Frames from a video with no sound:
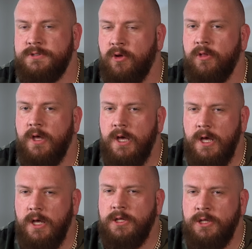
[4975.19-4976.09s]
No,
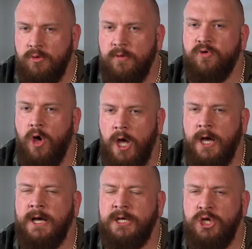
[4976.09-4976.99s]
you have got
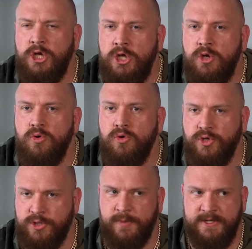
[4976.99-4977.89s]
a
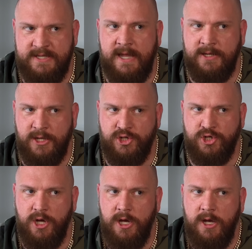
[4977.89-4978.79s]
huge percentage.